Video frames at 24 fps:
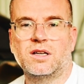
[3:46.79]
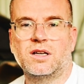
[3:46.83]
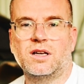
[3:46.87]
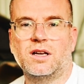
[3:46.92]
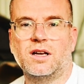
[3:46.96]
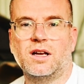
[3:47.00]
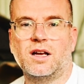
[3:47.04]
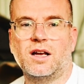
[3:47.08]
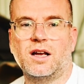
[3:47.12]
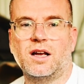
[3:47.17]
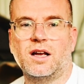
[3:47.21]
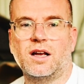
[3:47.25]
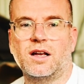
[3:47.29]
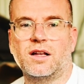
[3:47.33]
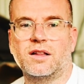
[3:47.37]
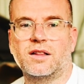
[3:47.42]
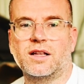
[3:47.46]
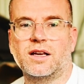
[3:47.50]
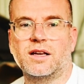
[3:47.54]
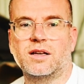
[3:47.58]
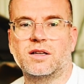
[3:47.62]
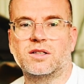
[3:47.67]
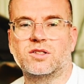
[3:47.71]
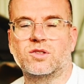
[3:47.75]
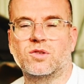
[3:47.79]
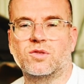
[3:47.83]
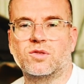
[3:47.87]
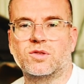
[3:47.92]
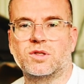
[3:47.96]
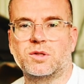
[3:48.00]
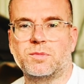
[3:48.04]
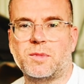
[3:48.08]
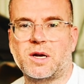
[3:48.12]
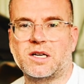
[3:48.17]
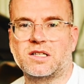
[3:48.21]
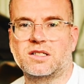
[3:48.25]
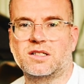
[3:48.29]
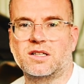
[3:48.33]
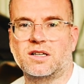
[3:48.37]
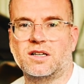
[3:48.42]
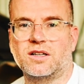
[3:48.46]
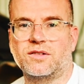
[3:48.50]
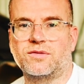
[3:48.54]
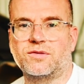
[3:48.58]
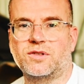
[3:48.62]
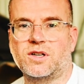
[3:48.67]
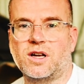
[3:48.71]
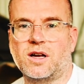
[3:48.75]
uh, they sort of smashed the
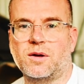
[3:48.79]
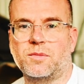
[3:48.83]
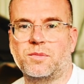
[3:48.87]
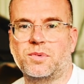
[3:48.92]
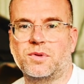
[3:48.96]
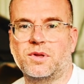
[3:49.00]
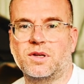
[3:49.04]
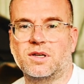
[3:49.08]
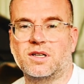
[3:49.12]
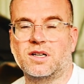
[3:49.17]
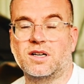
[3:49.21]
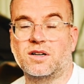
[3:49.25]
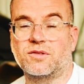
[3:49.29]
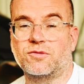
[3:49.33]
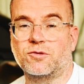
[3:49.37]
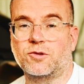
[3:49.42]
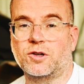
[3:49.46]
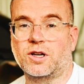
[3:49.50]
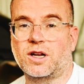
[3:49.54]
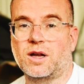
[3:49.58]
lift up, the delivery